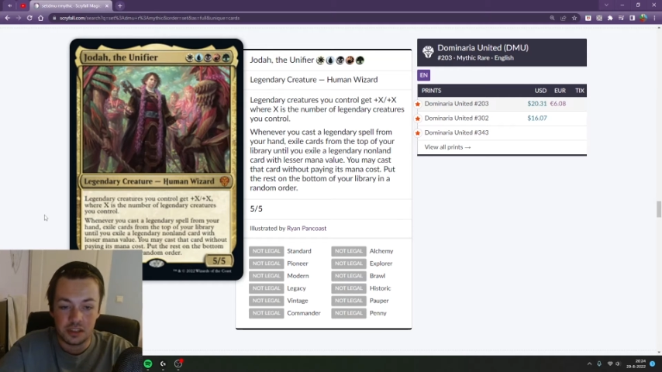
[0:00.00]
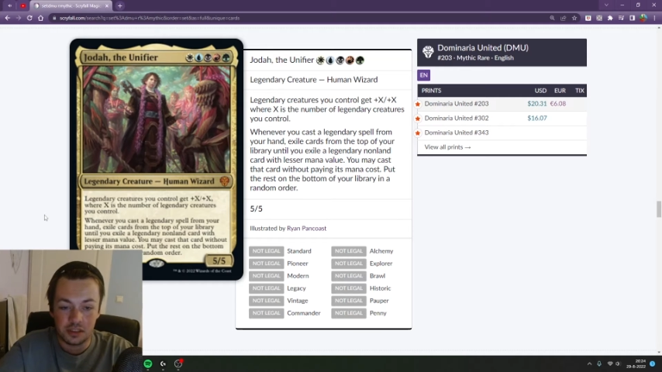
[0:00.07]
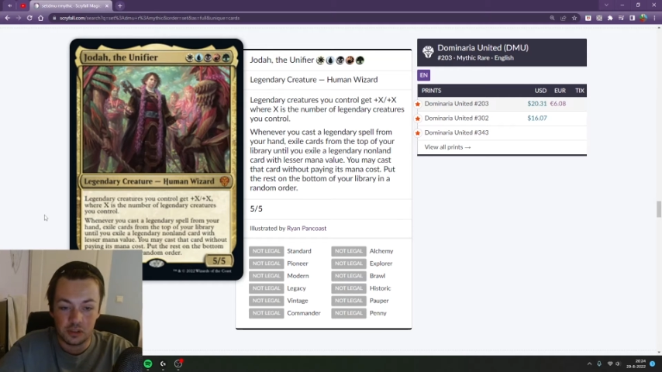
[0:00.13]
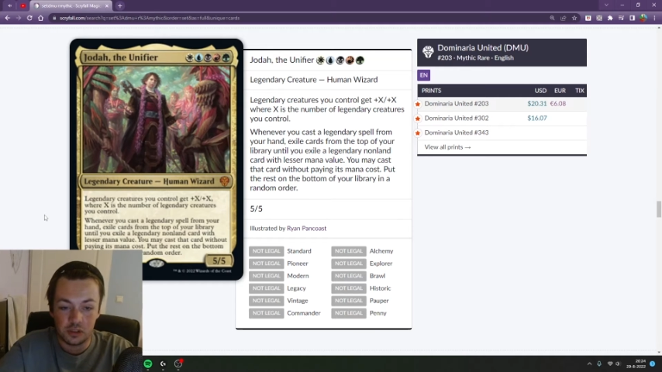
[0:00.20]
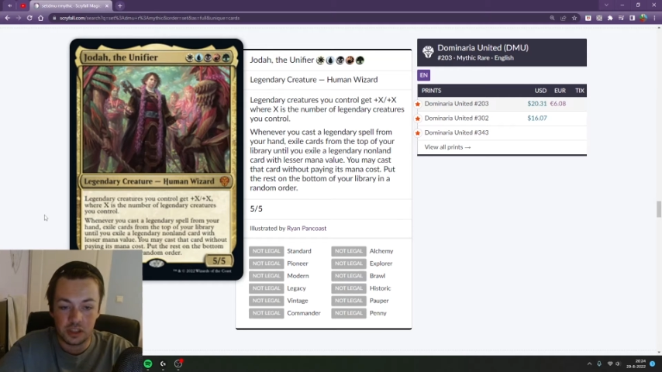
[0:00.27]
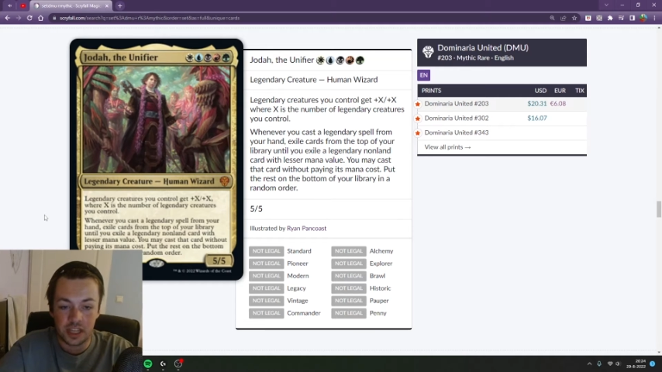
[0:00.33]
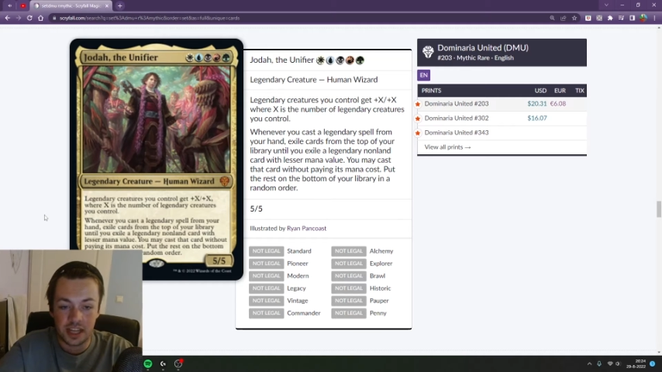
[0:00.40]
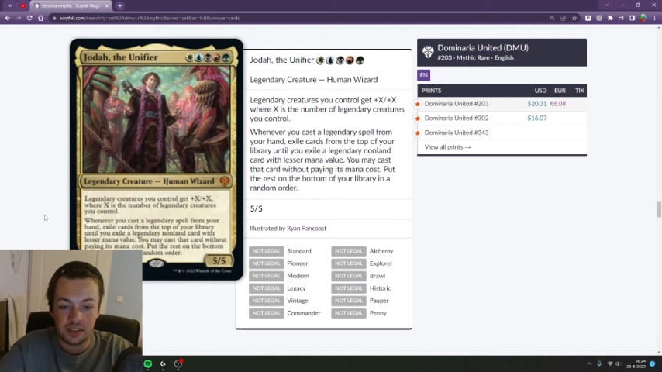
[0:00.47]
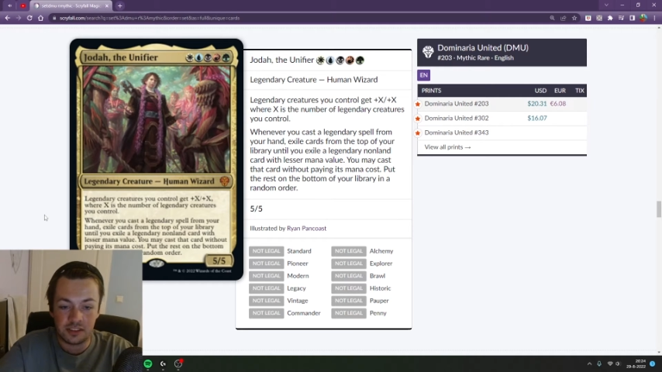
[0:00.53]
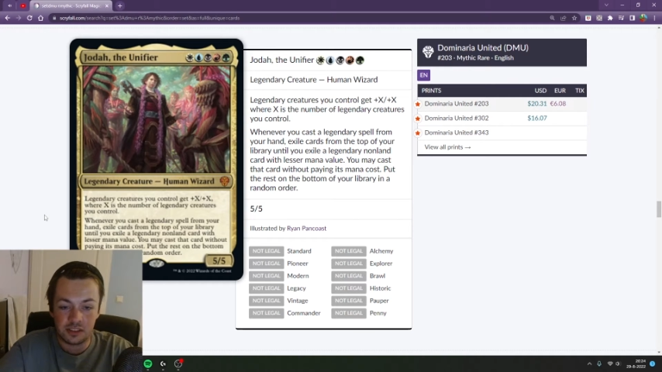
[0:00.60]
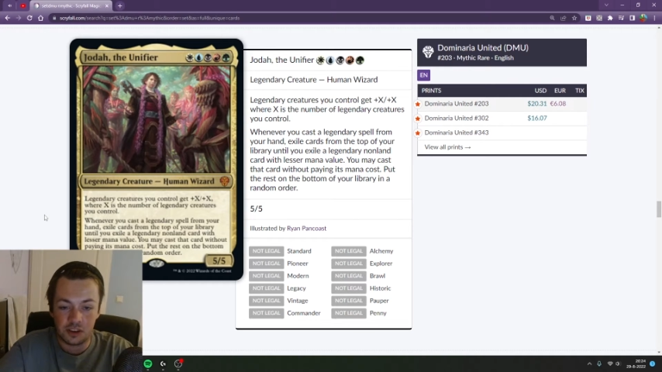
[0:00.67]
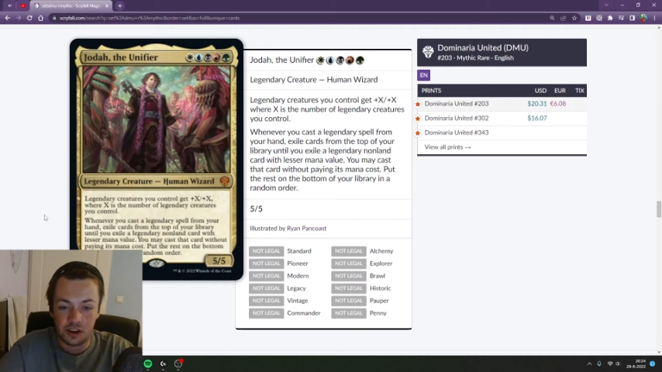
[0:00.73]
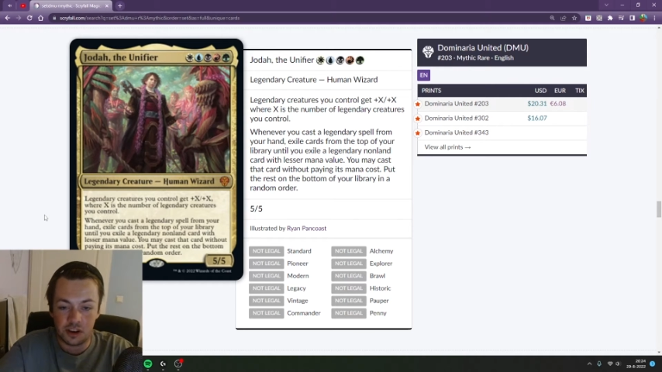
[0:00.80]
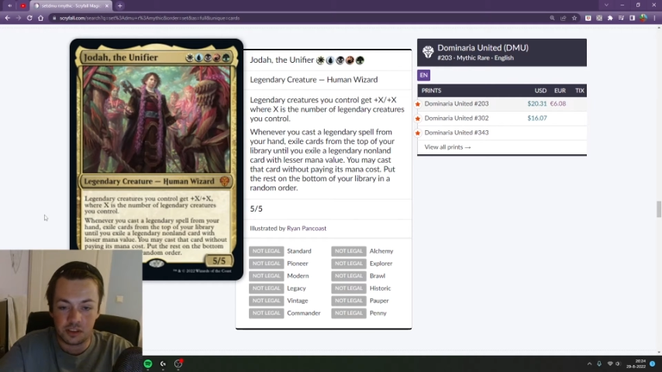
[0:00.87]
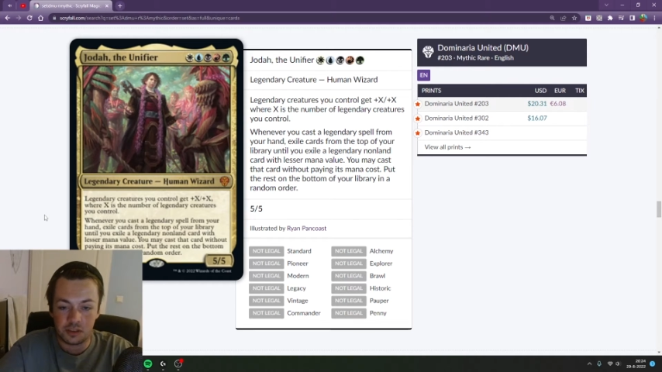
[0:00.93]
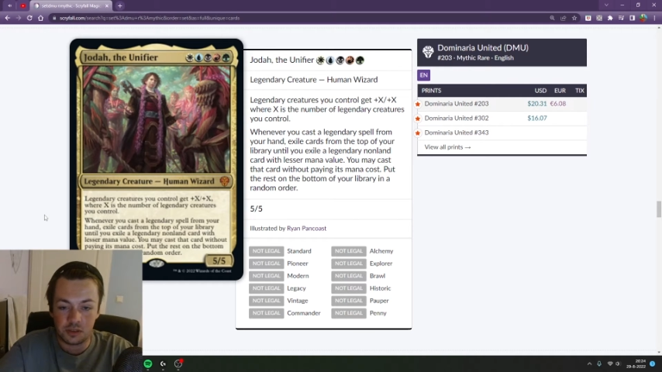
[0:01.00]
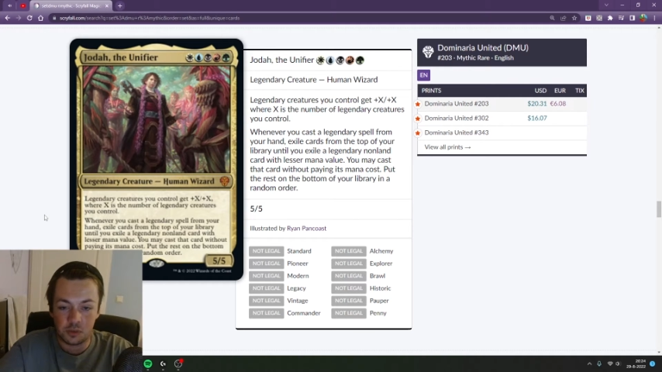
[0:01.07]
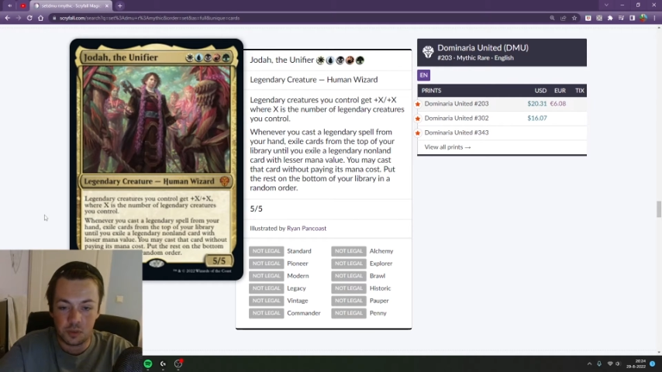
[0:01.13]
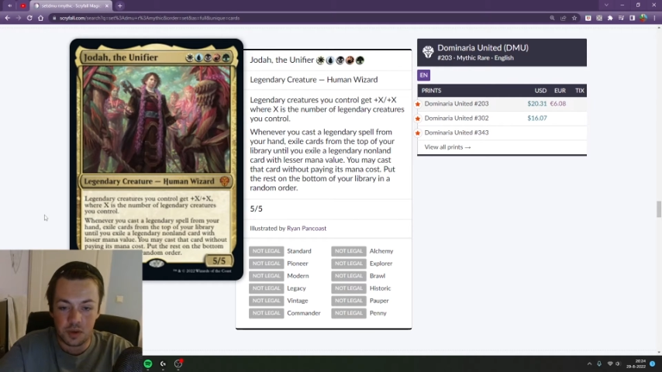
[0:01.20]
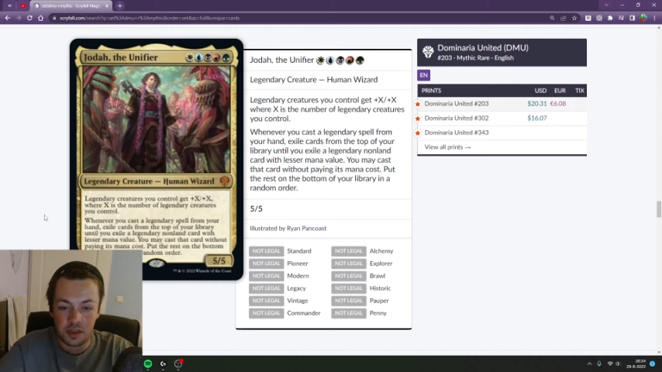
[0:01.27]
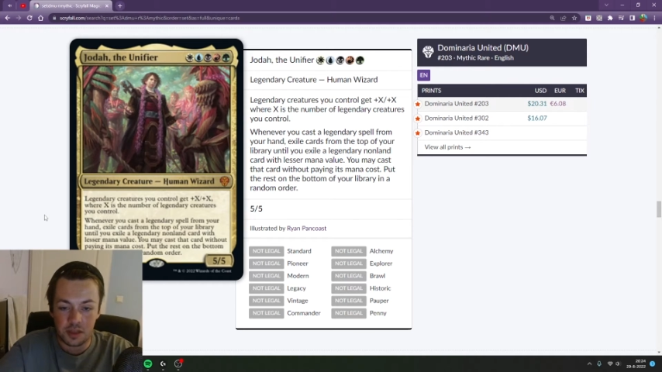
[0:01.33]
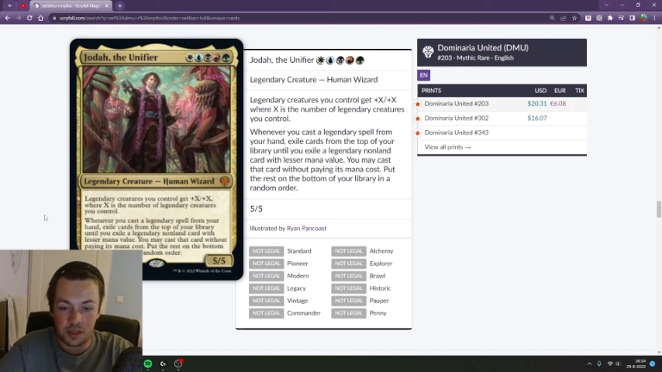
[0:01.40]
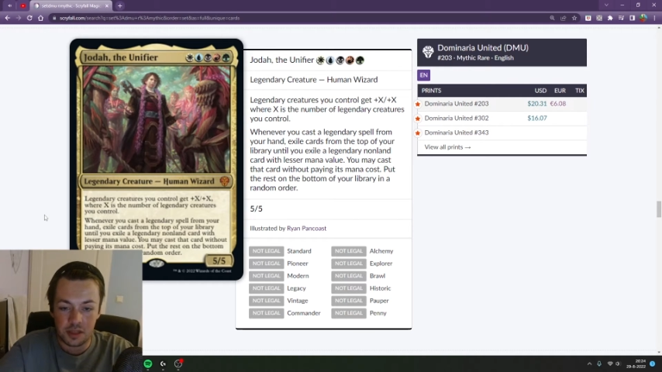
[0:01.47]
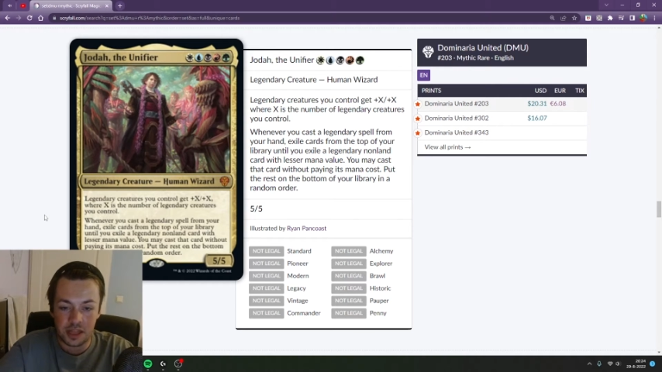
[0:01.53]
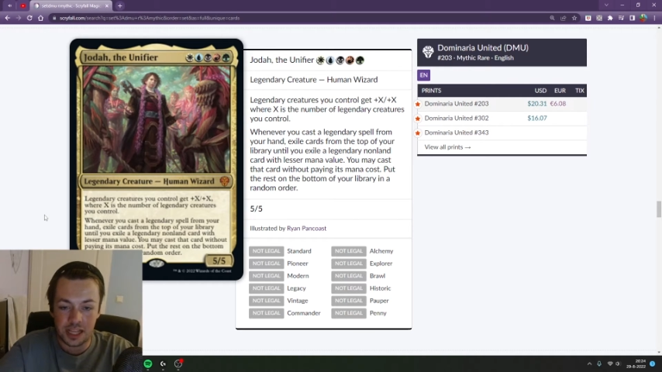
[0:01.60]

non-land card with